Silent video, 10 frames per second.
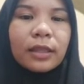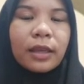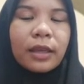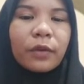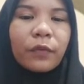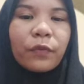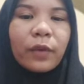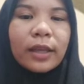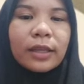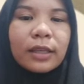and
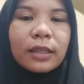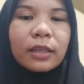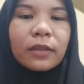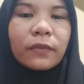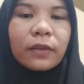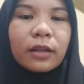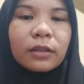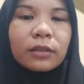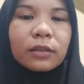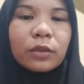find it
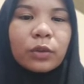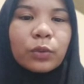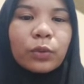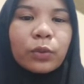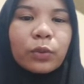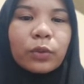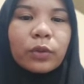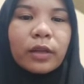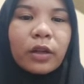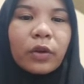difficult to
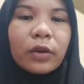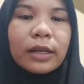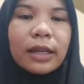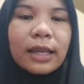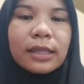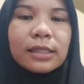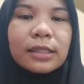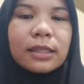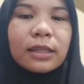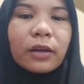recognize
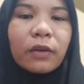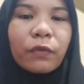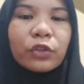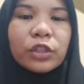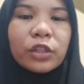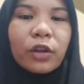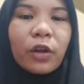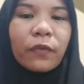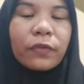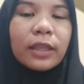the function
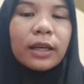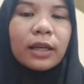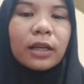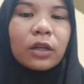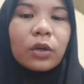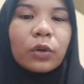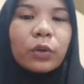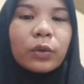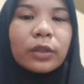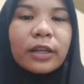of the
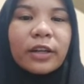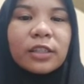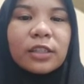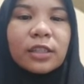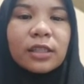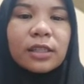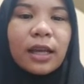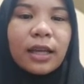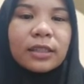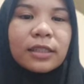utterances
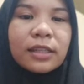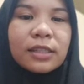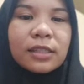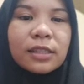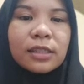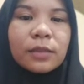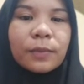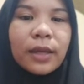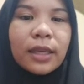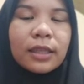
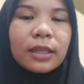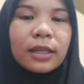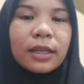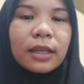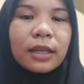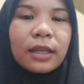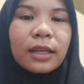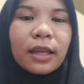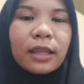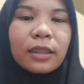by the
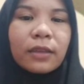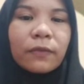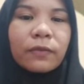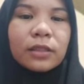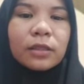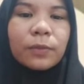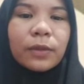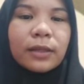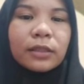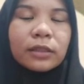native
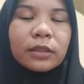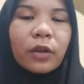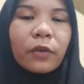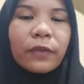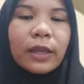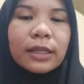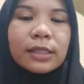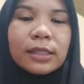speakers of English.